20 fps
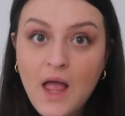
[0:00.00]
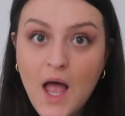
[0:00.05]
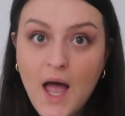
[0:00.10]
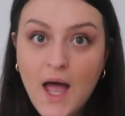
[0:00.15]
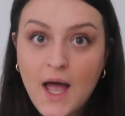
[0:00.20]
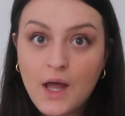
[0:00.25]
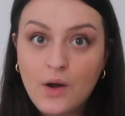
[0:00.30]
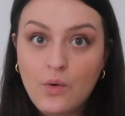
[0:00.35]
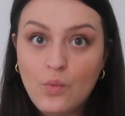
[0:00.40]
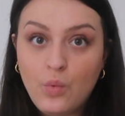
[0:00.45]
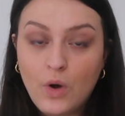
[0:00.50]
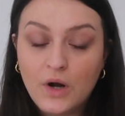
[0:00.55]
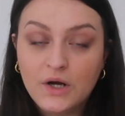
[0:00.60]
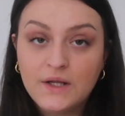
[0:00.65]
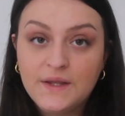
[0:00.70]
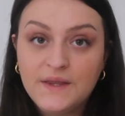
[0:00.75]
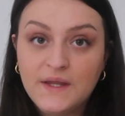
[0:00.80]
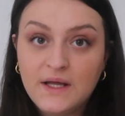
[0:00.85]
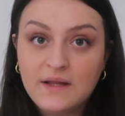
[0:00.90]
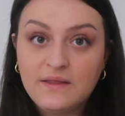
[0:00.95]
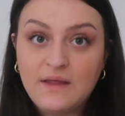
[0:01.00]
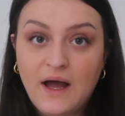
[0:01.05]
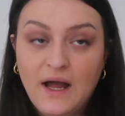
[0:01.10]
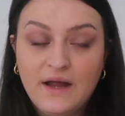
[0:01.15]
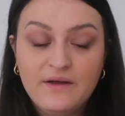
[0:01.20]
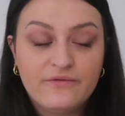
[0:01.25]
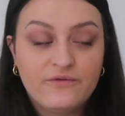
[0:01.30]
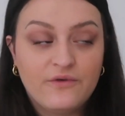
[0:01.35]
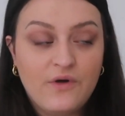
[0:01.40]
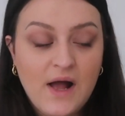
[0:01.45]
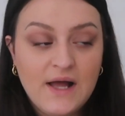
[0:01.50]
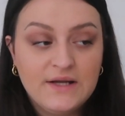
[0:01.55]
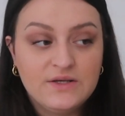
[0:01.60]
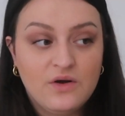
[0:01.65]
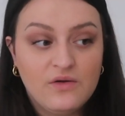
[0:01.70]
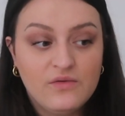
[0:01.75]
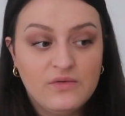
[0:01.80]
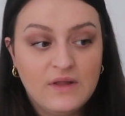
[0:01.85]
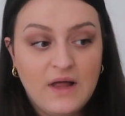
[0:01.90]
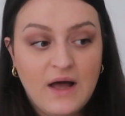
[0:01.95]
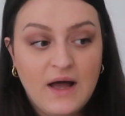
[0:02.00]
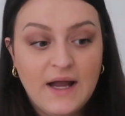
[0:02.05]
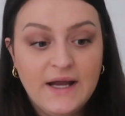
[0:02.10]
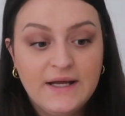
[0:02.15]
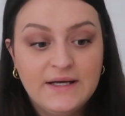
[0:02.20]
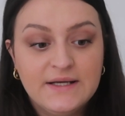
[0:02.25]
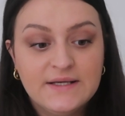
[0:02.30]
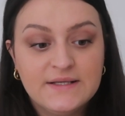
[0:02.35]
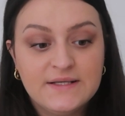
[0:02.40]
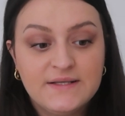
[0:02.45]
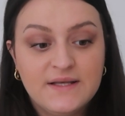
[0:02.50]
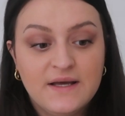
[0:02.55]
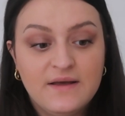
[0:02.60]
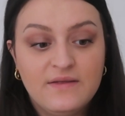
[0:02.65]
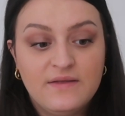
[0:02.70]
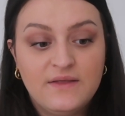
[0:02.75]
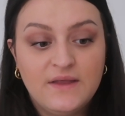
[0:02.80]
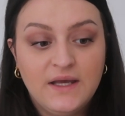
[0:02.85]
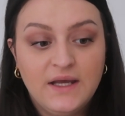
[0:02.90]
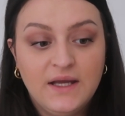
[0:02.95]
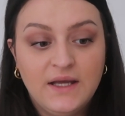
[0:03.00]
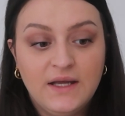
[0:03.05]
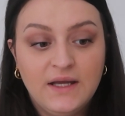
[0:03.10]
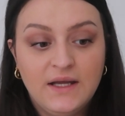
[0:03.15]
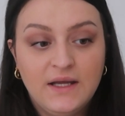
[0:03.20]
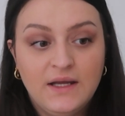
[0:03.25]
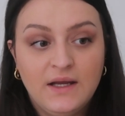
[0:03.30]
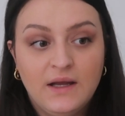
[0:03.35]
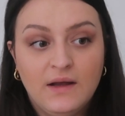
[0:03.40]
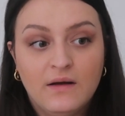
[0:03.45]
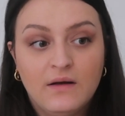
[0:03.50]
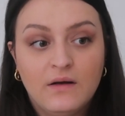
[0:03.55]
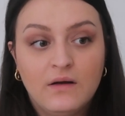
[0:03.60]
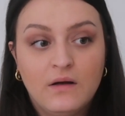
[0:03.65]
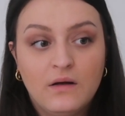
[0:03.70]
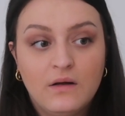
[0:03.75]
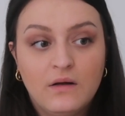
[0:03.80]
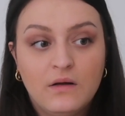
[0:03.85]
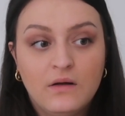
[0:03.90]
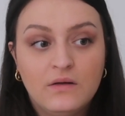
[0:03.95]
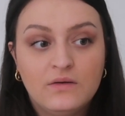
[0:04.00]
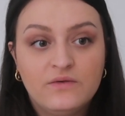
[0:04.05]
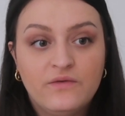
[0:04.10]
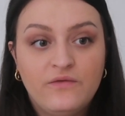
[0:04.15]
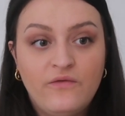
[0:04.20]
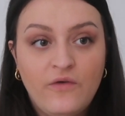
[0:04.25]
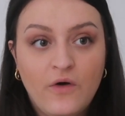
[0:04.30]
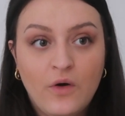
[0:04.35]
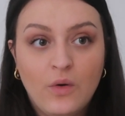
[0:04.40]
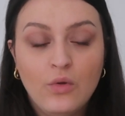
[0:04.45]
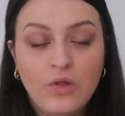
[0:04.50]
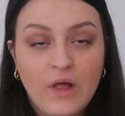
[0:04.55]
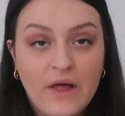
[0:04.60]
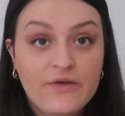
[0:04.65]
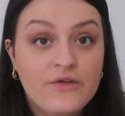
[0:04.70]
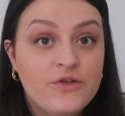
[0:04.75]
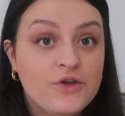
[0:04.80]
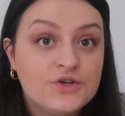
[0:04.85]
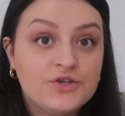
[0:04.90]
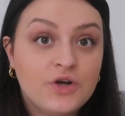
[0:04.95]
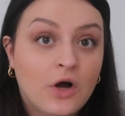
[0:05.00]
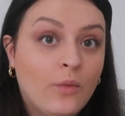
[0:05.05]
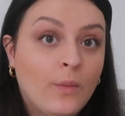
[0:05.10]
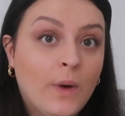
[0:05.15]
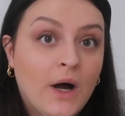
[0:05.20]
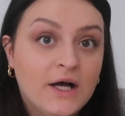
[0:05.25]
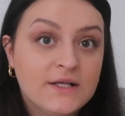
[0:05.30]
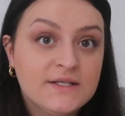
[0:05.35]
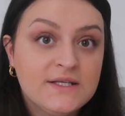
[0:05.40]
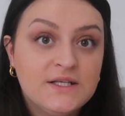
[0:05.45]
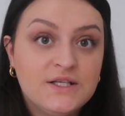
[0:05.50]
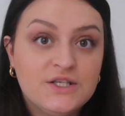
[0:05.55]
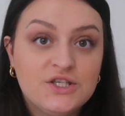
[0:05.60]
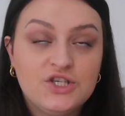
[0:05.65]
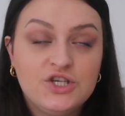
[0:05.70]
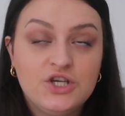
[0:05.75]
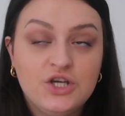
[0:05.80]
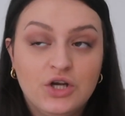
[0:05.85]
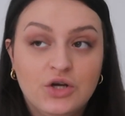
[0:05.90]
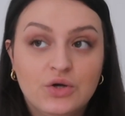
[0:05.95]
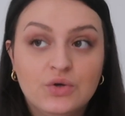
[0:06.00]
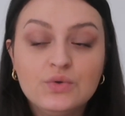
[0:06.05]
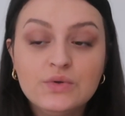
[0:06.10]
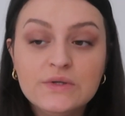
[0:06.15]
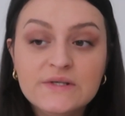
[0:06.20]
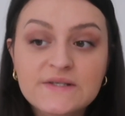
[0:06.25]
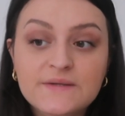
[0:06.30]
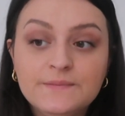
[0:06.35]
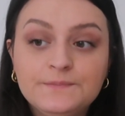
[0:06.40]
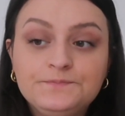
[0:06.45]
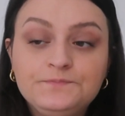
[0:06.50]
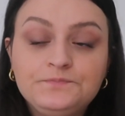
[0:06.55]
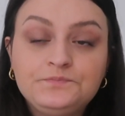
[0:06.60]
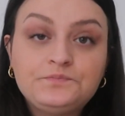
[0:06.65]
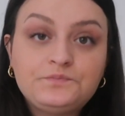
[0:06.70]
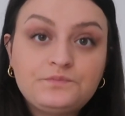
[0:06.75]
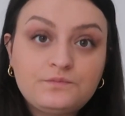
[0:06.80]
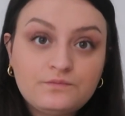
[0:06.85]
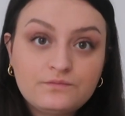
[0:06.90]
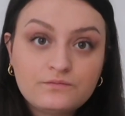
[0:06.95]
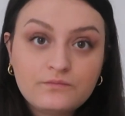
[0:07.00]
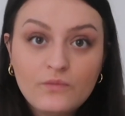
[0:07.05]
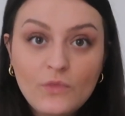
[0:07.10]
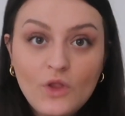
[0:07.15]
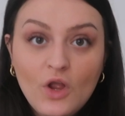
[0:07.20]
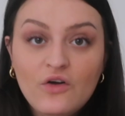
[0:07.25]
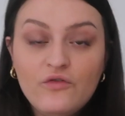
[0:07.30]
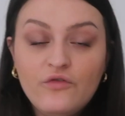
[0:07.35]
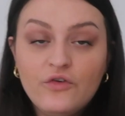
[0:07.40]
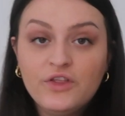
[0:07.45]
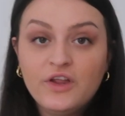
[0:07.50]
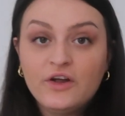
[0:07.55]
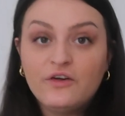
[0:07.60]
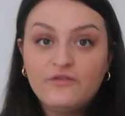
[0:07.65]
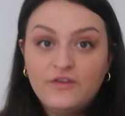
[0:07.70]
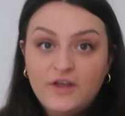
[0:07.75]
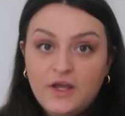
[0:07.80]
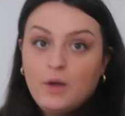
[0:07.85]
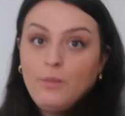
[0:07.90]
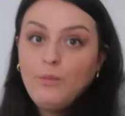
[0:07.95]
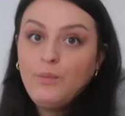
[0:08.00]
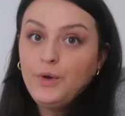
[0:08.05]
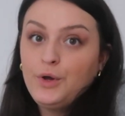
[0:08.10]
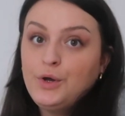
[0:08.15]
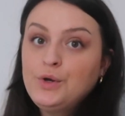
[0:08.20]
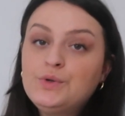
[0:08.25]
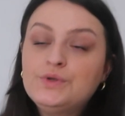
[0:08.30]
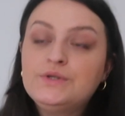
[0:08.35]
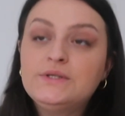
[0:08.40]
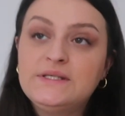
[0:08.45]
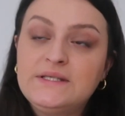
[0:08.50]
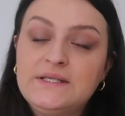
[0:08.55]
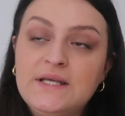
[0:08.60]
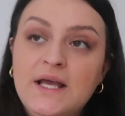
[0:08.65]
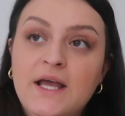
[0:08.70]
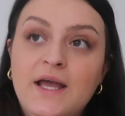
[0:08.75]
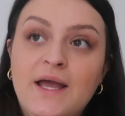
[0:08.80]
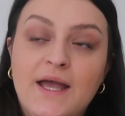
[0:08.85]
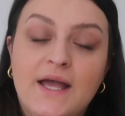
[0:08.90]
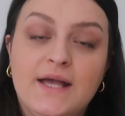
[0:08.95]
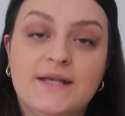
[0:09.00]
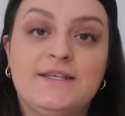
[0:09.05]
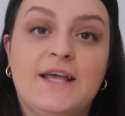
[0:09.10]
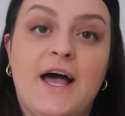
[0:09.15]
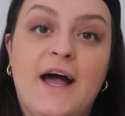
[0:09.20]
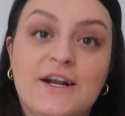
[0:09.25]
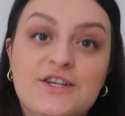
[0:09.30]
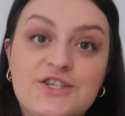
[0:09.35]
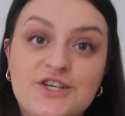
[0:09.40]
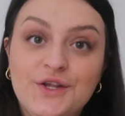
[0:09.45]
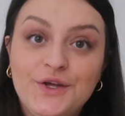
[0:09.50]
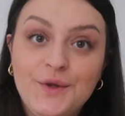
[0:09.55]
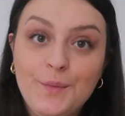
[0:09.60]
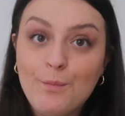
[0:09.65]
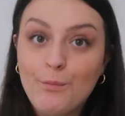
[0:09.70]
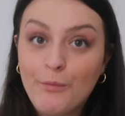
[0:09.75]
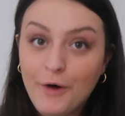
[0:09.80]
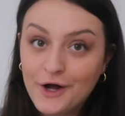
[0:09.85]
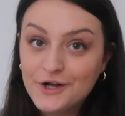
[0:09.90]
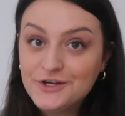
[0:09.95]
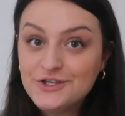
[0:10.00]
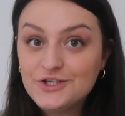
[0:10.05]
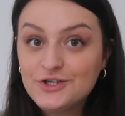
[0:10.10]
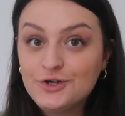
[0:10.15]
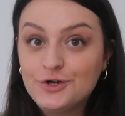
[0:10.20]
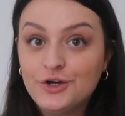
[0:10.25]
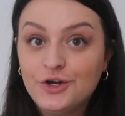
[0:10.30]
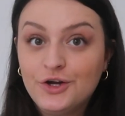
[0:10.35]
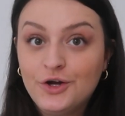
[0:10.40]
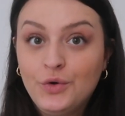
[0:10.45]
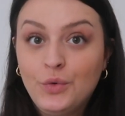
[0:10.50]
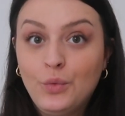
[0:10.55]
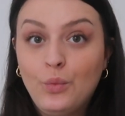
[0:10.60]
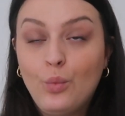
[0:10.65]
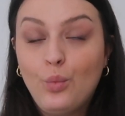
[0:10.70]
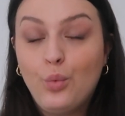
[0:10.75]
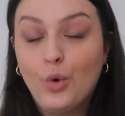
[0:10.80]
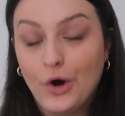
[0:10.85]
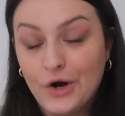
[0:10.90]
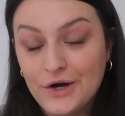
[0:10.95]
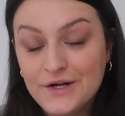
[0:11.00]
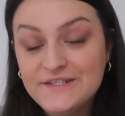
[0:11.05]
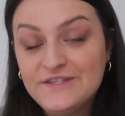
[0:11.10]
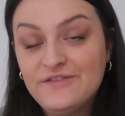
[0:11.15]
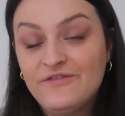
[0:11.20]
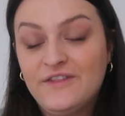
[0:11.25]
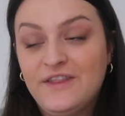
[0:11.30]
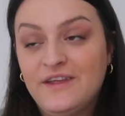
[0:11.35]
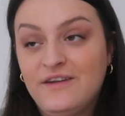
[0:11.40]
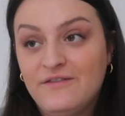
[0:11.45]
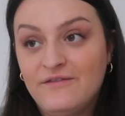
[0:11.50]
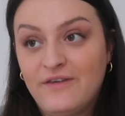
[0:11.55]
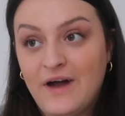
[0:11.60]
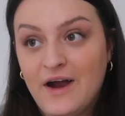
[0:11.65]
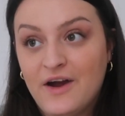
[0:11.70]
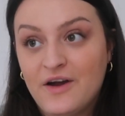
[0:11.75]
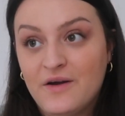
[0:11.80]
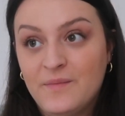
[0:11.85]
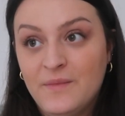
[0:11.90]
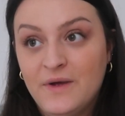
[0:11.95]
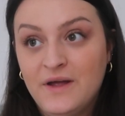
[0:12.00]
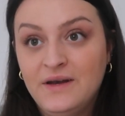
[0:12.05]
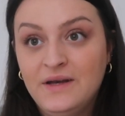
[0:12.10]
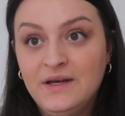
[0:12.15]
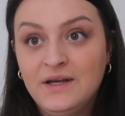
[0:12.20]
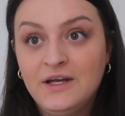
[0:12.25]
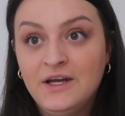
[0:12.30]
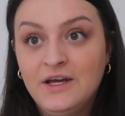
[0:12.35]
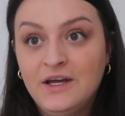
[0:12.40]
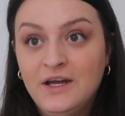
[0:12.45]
And one thing that I've read online is that the faux leather that Doc Martens use for their vegan boots is actually much worse for the environment